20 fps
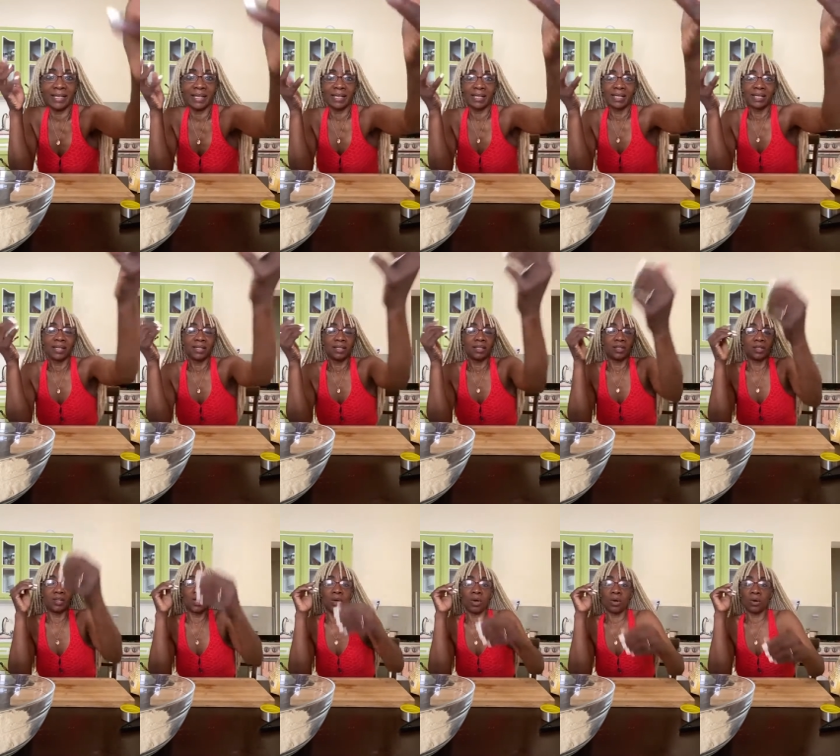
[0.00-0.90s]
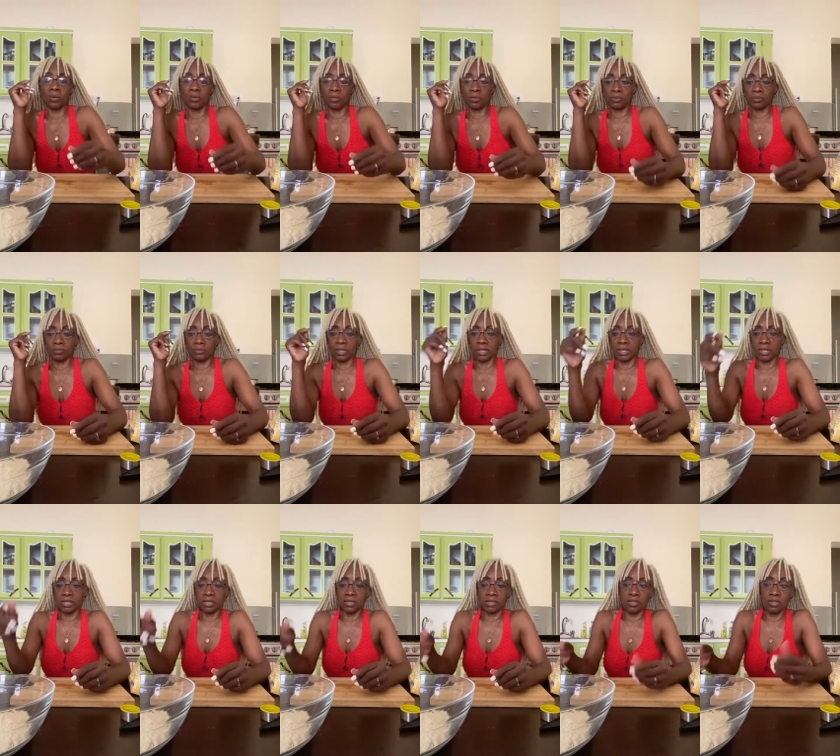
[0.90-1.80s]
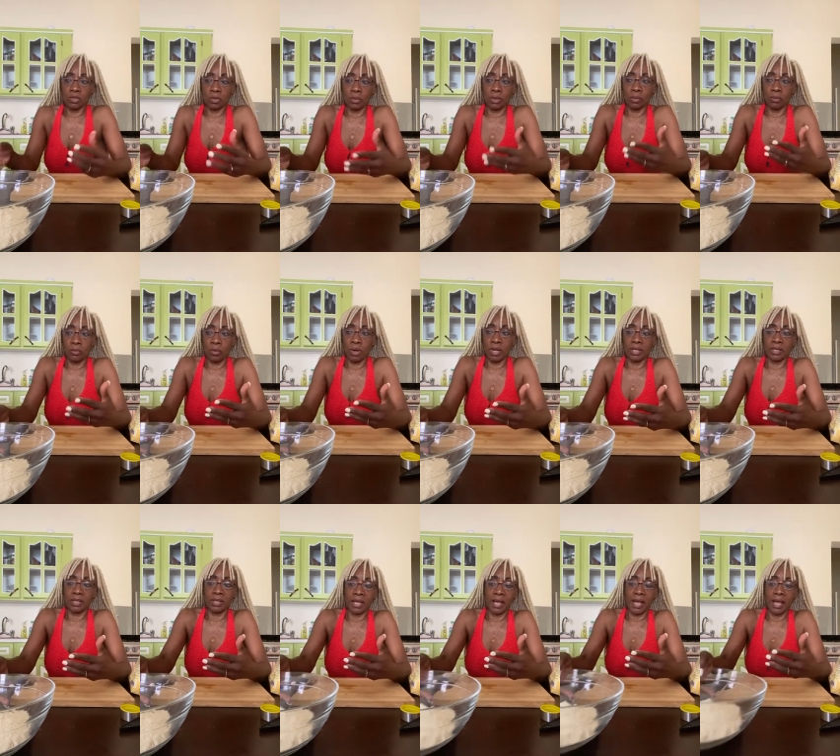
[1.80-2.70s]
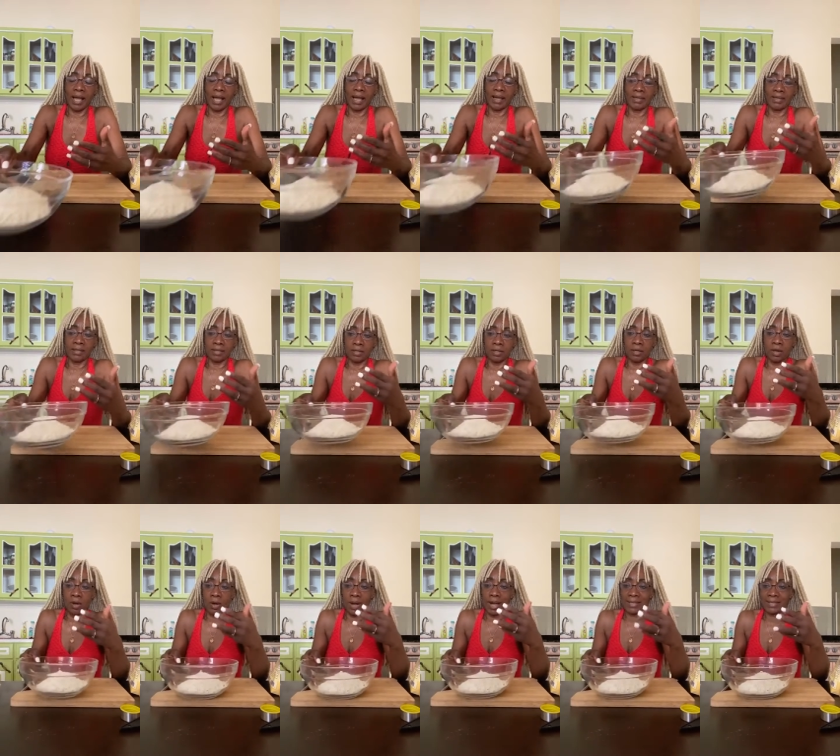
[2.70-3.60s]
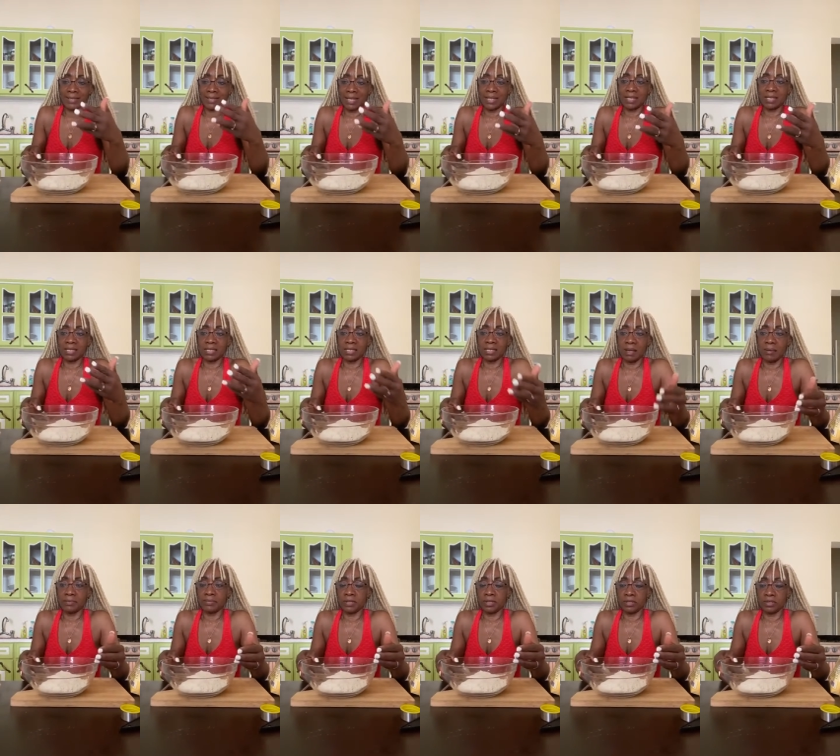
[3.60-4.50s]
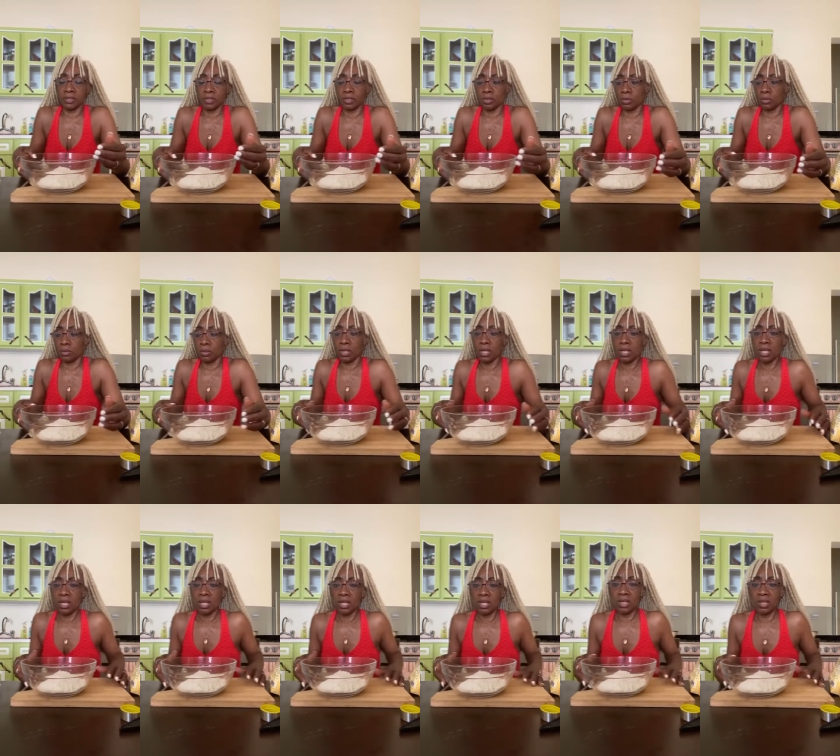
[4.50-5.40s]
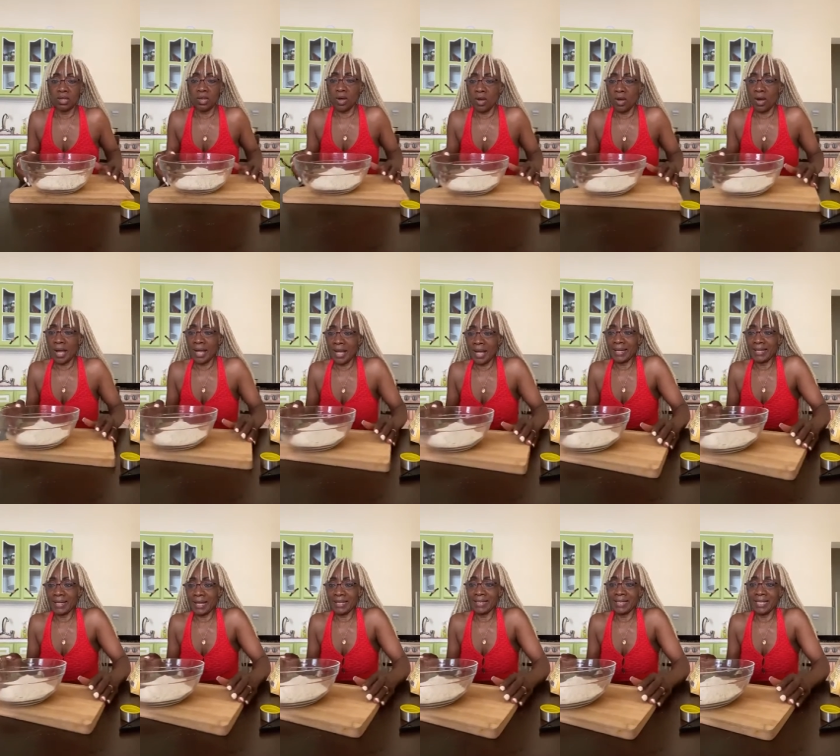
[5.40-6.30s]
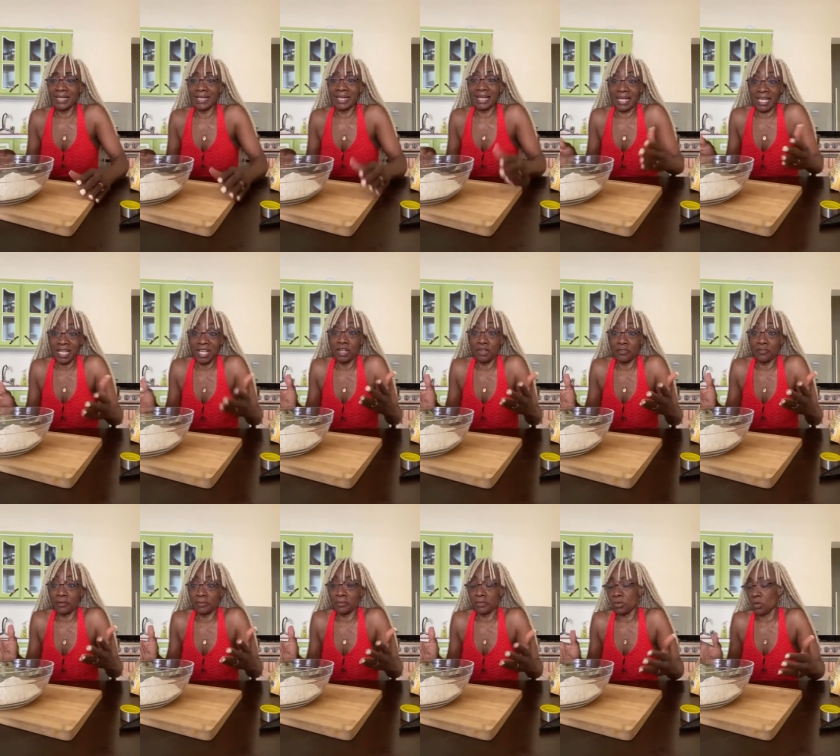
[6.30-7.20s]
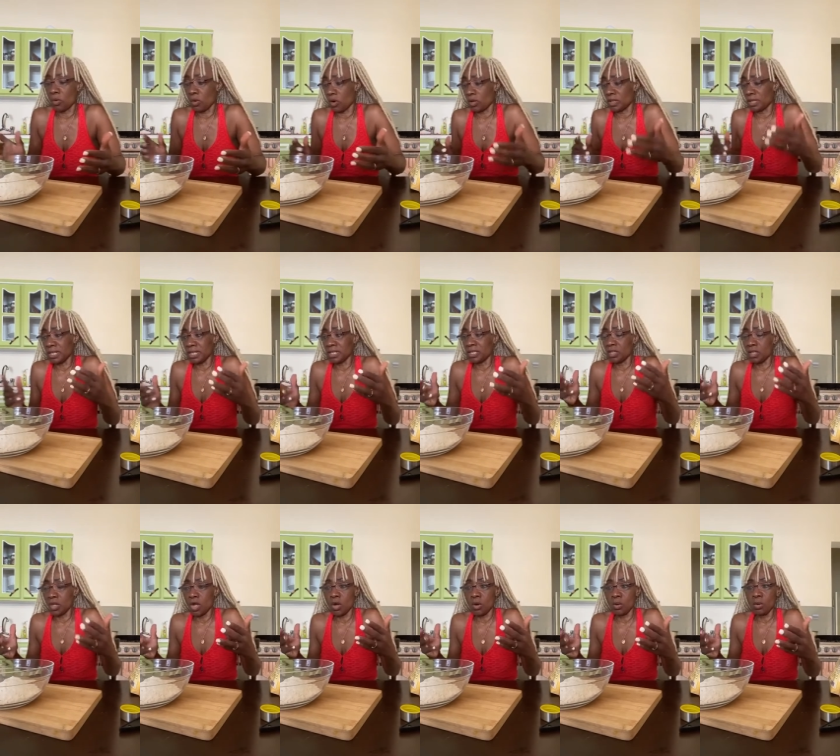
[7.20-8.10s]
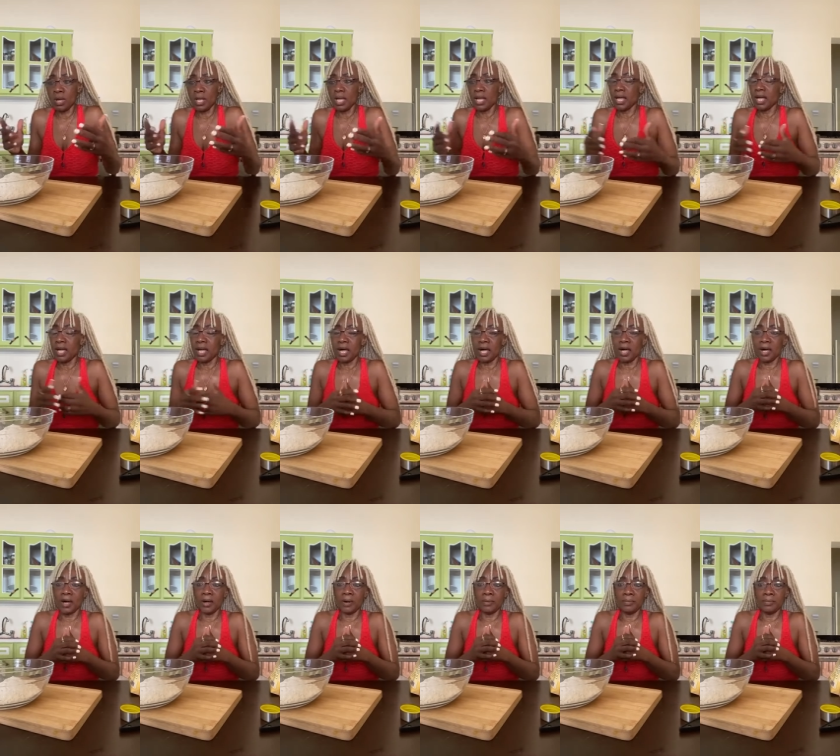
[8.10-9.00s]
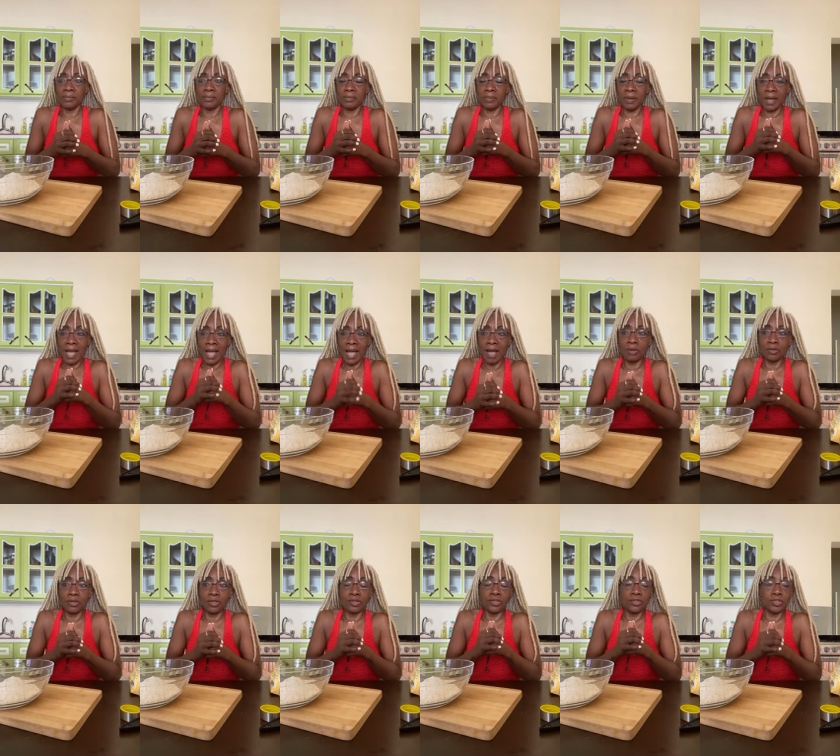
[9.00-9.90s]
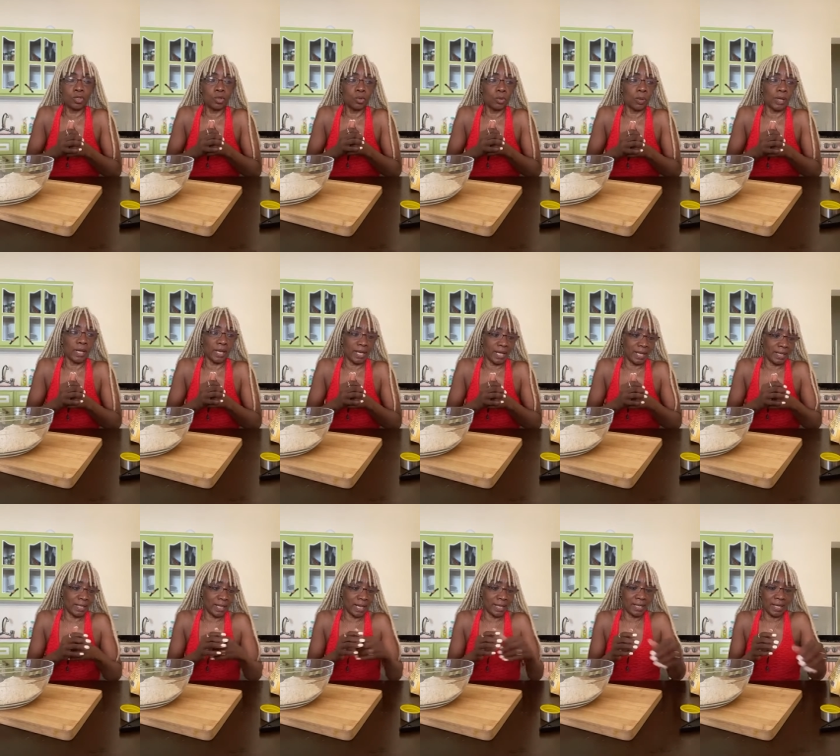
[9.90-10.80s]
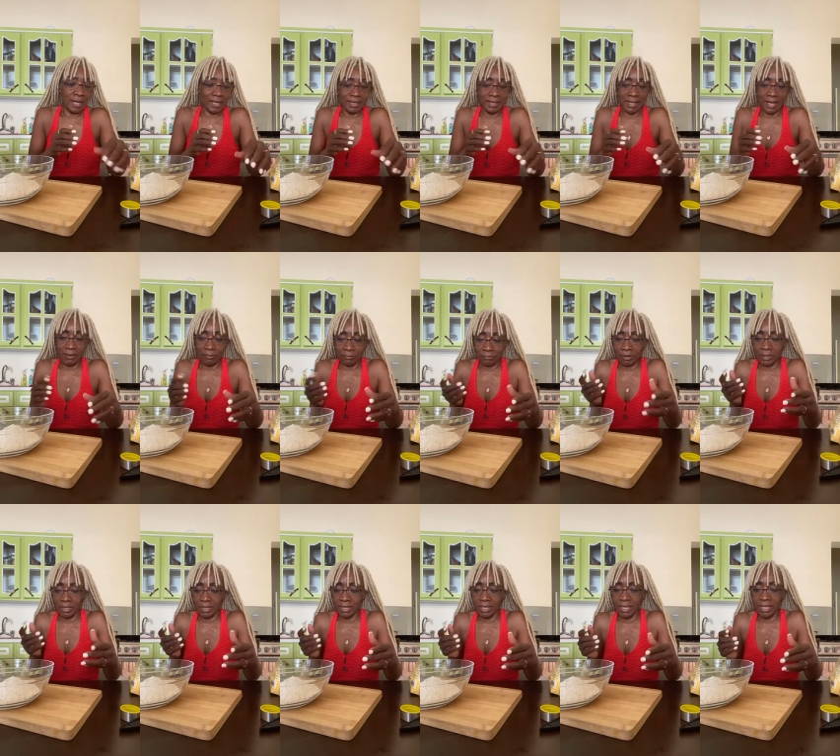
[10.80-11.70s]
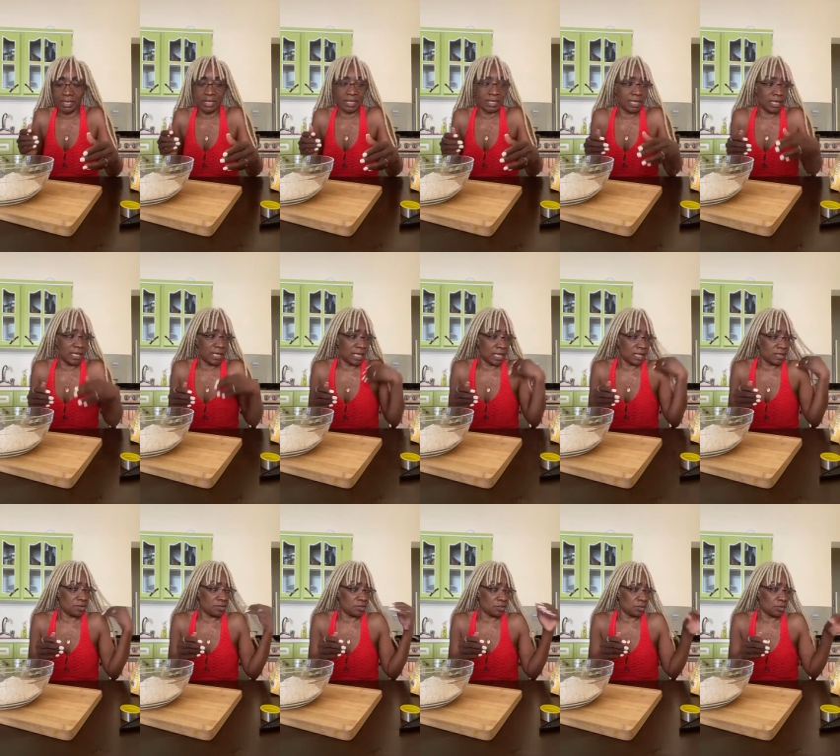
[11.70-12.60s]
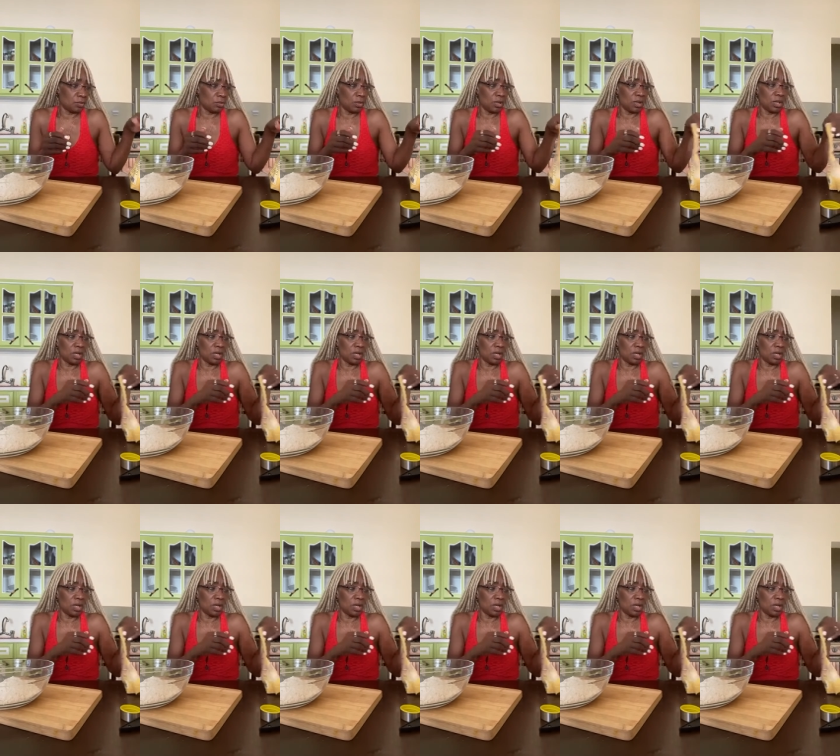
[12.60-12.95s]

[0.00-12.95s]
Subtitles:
Okay, right now, and just like this, I wound up having to post a 2-hour video on YouTube of me doing something that I could do a 3-minute video on TikTok,